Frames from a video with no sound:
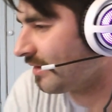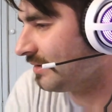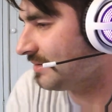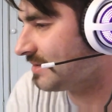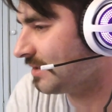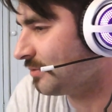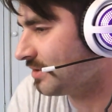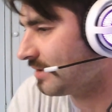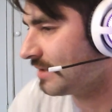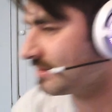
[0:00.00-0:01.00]
see what
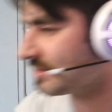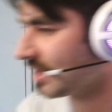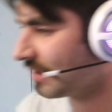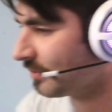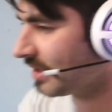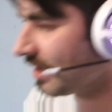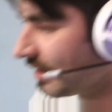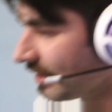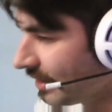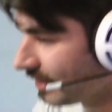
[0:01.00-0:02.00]
you guys are saying. We
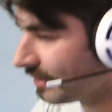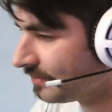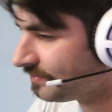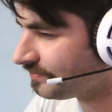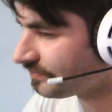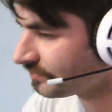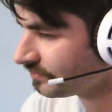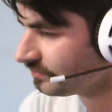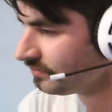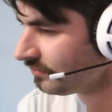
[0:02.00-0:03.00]
got,
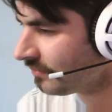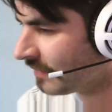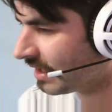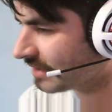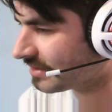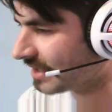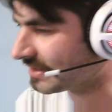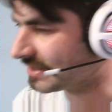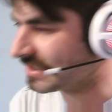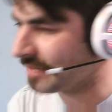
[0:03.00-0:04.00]
it's not
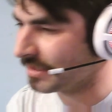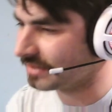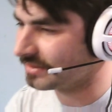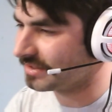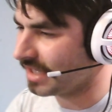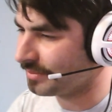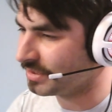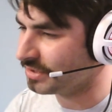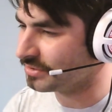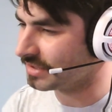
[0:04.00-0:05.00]
systemic, stop
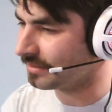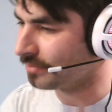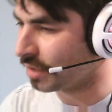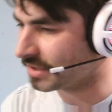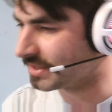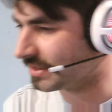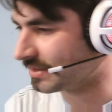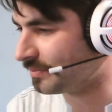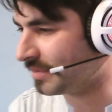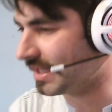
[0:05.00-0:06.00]
using
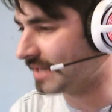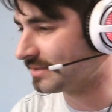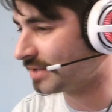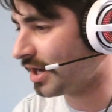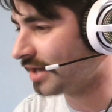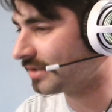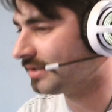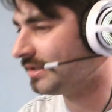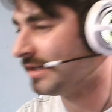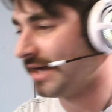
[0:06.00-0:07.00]
Marxist BS talk.
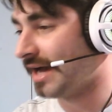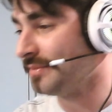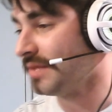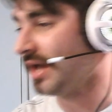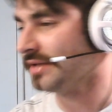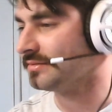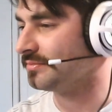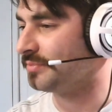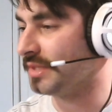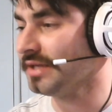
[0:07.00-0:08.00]
I'm not
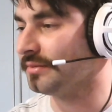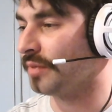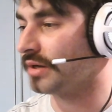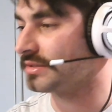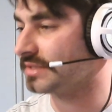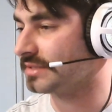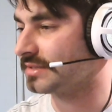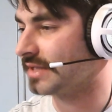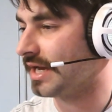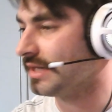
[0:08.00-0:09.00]
being
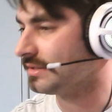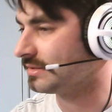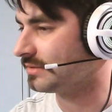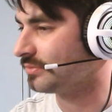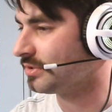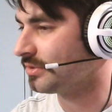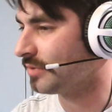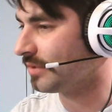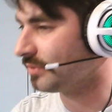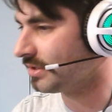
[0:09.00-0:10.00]
Marxist, guys.
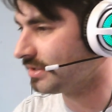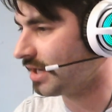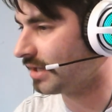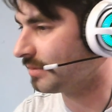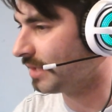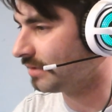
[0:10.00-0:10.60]
Wait, what are you talking about?